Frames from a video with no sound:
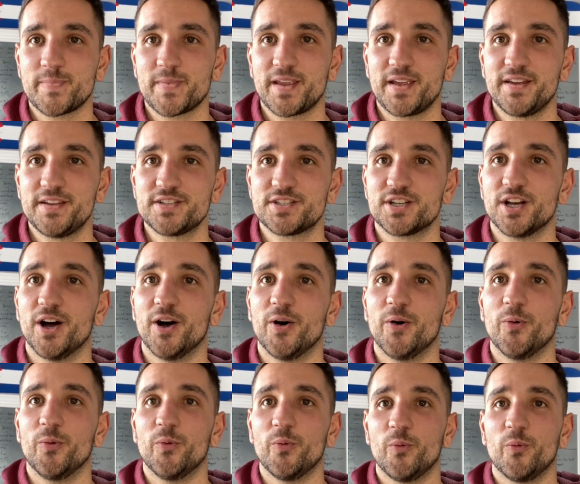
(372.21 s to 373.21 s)

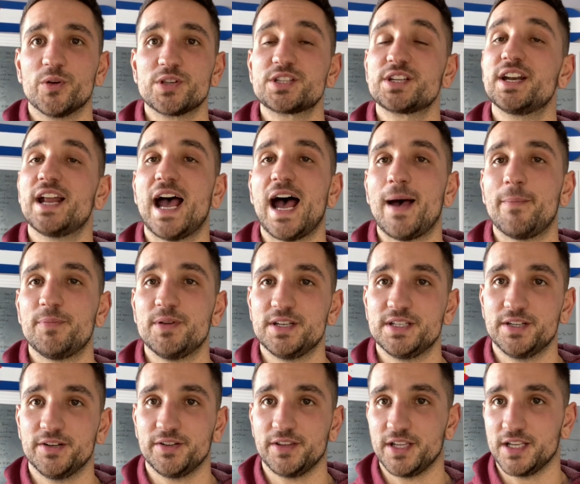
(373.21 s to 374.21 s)
So what's gonna happen
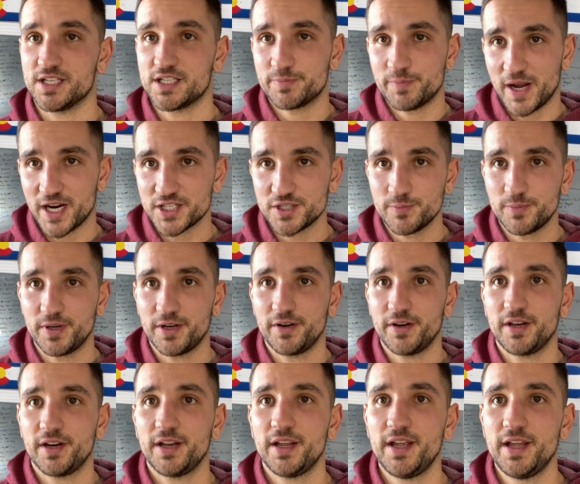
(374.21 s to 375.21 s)
during the inspection
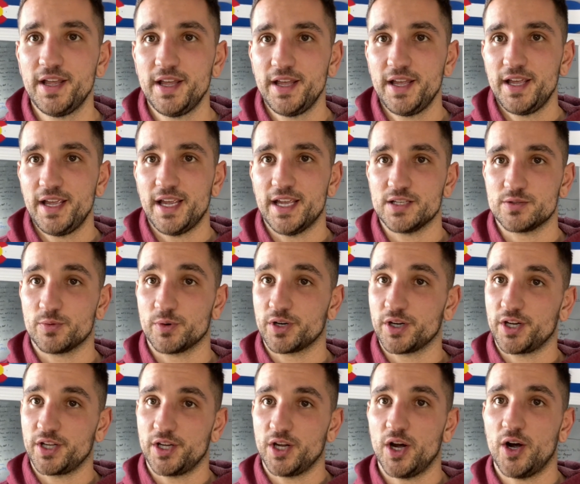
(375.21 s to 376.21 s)
period is we're
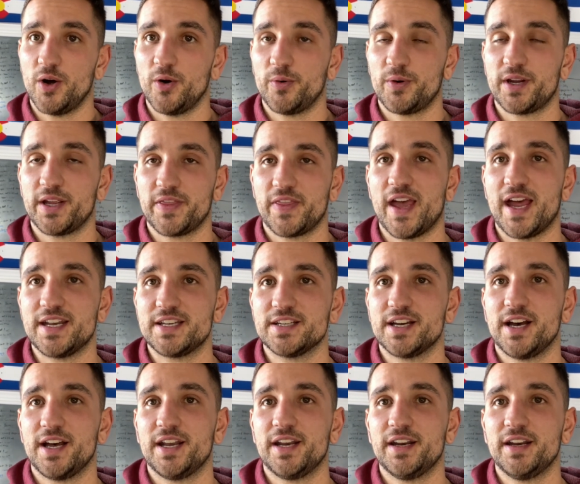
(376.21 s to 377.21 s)
gonna go get that
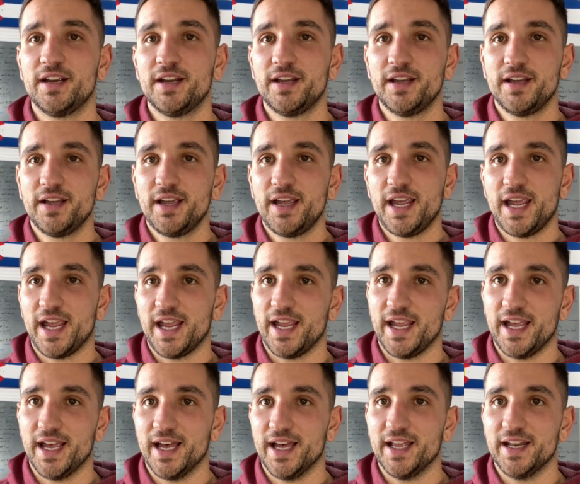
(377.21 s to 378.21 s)
done,
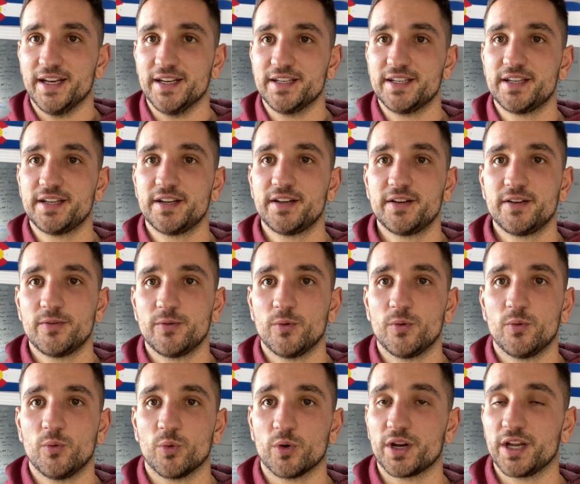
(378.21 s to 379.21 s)
and
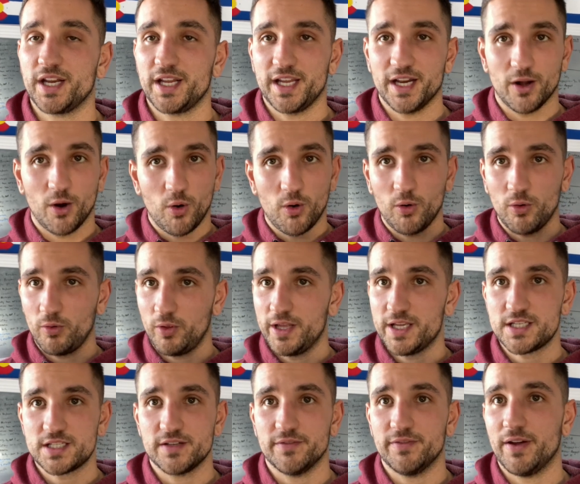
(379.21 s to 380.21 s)
we're gonna get a whole
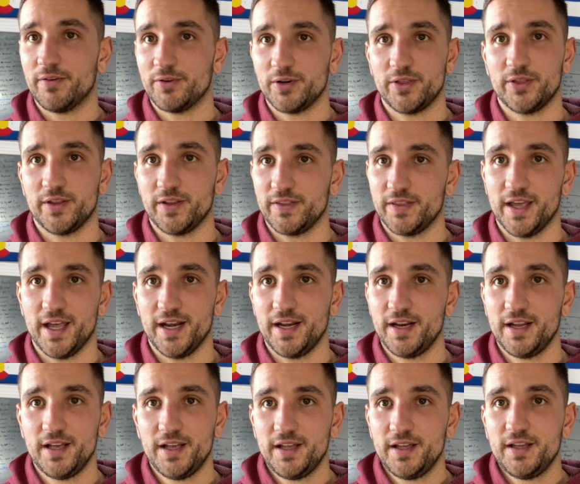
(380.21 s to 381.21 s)
list of everything that
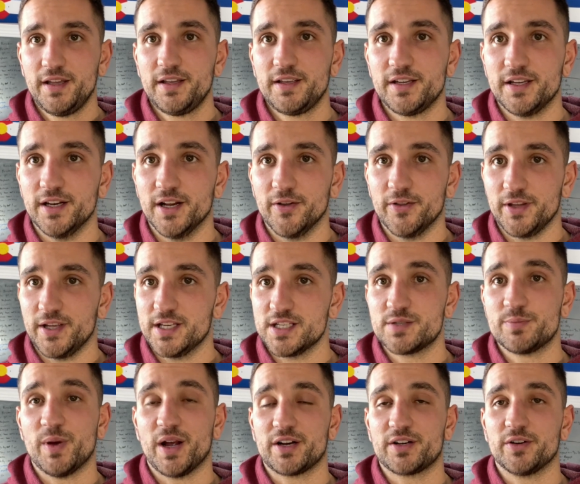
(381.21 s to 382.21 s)
the
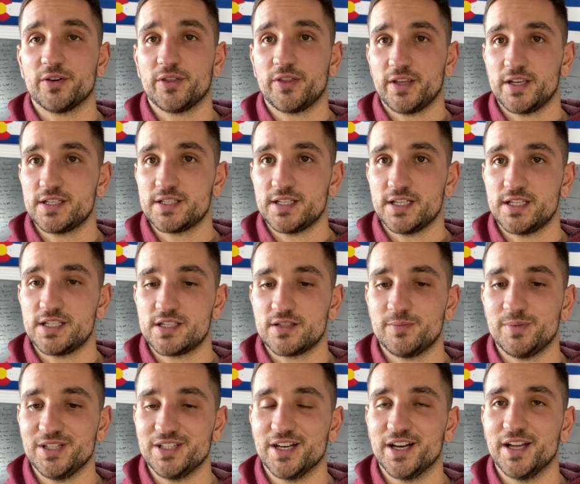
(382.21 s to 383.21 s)
inspector thinks needs to
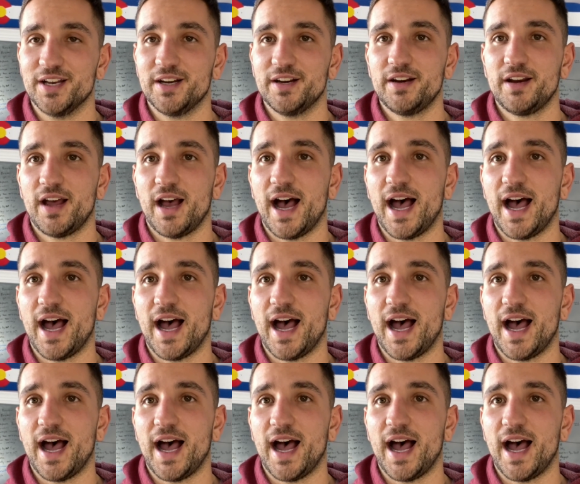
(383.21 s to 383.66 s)
be done.